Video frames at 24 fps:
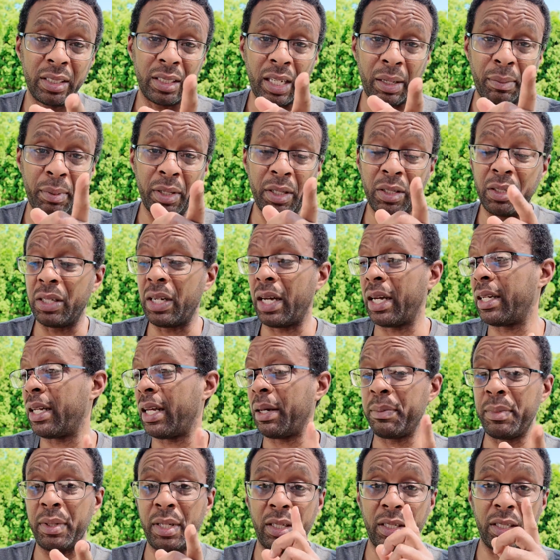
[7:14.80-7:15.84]

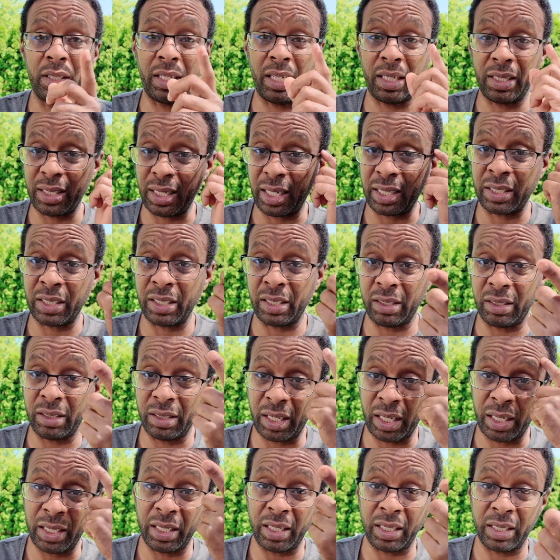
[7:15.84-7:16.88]
That's actually a
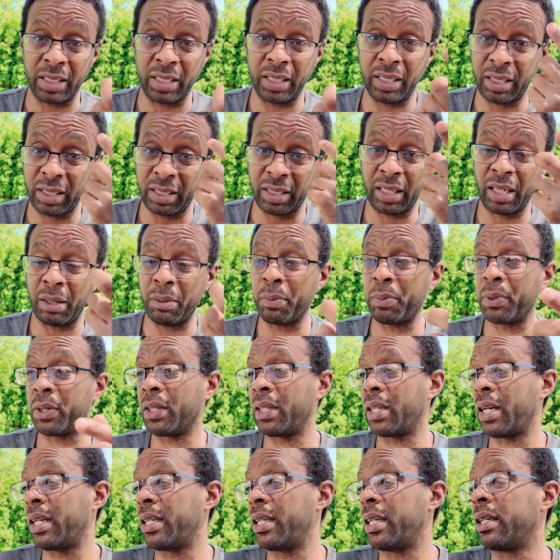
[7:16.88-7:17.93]
good idea. See, came up with a
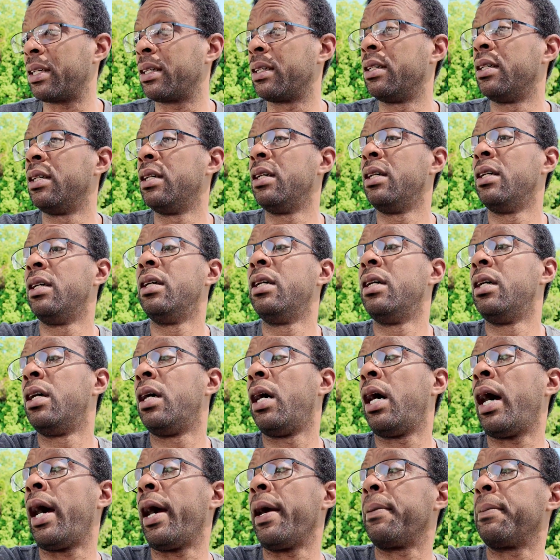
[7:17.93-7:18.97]
good idea.
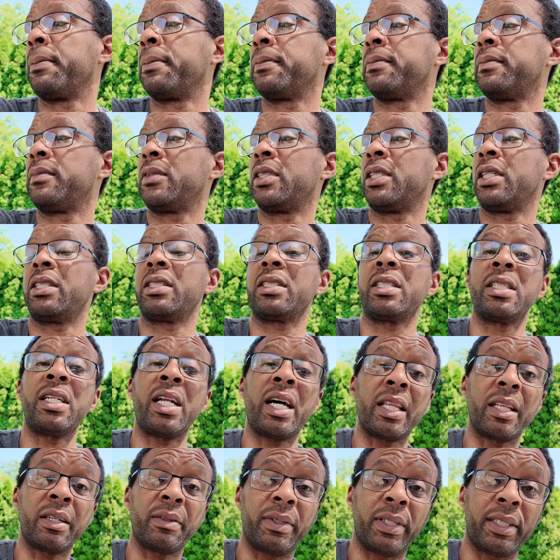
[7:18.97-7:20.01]
All right, here's
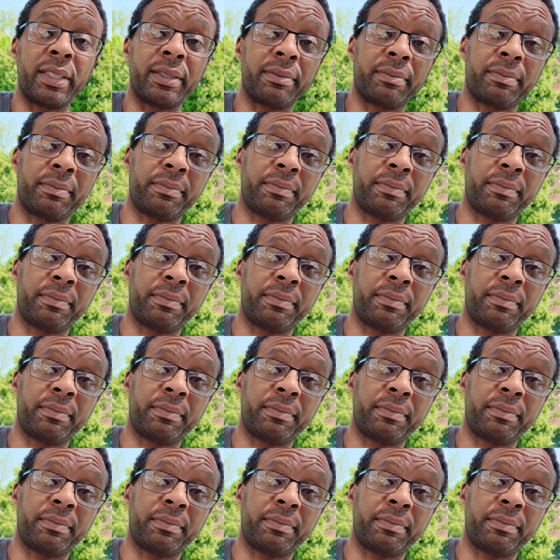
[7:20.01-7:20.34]
another one.